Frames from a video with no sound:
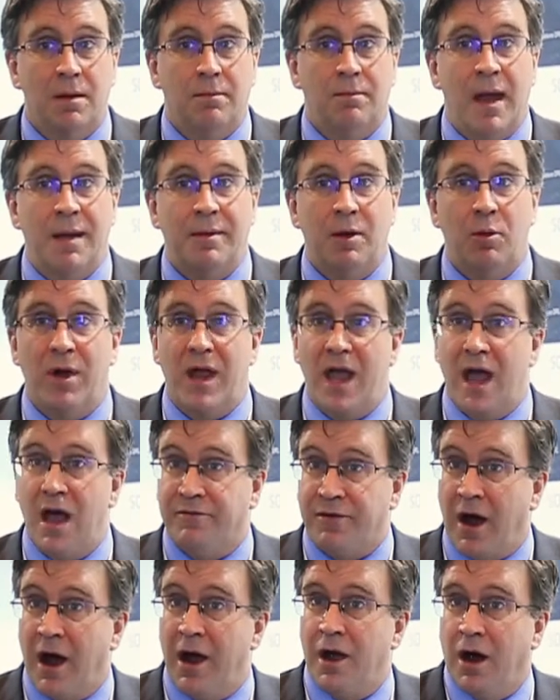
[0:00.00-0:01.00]
Maybe we
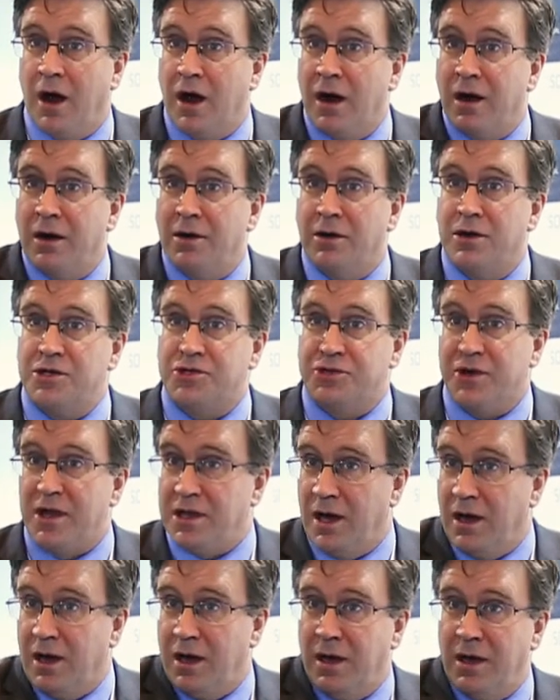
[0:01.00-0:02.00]
have IR
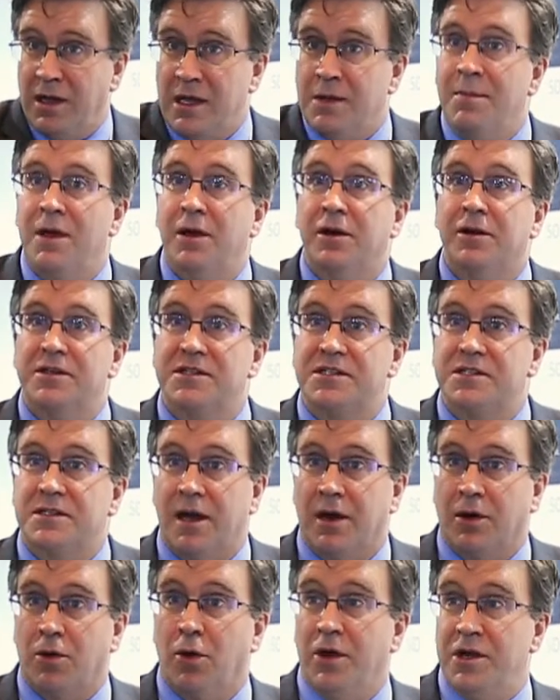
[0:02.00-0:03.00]
emitters
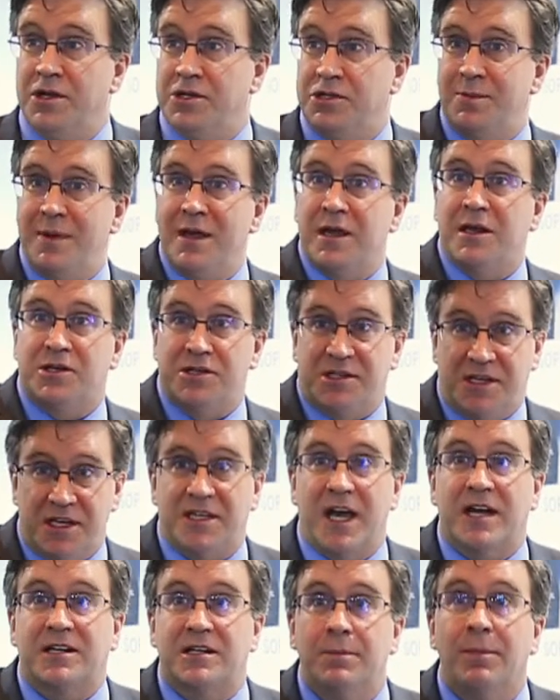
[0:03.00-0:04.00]
that are going to be
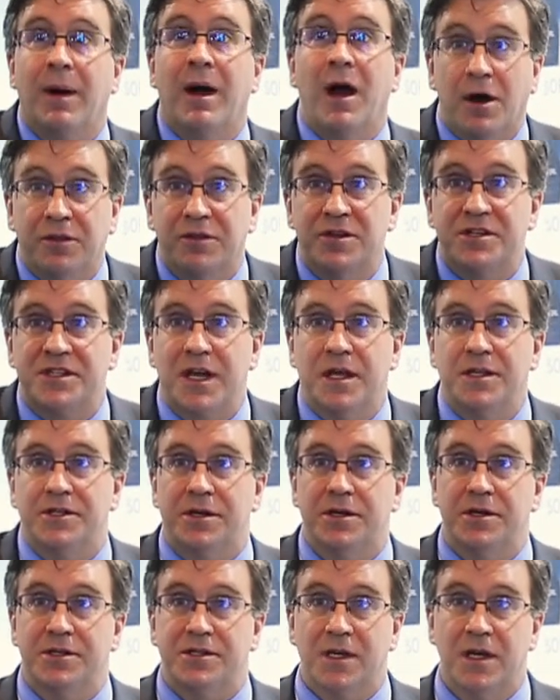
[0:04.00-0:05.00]
detected by other
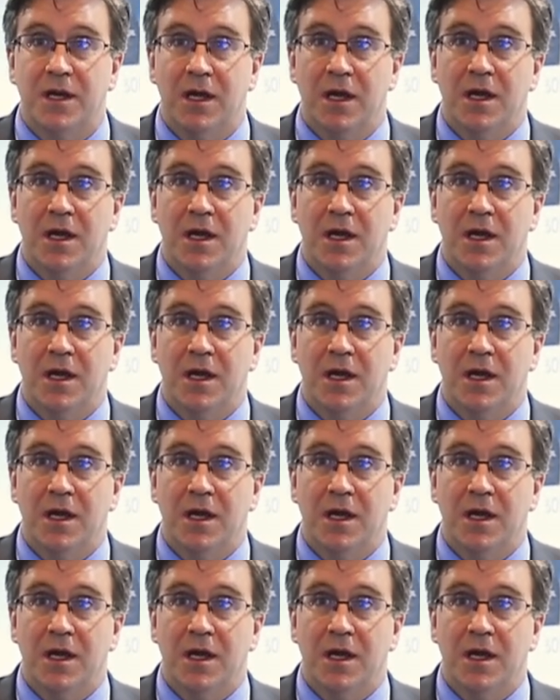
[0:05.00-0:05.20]
sensors.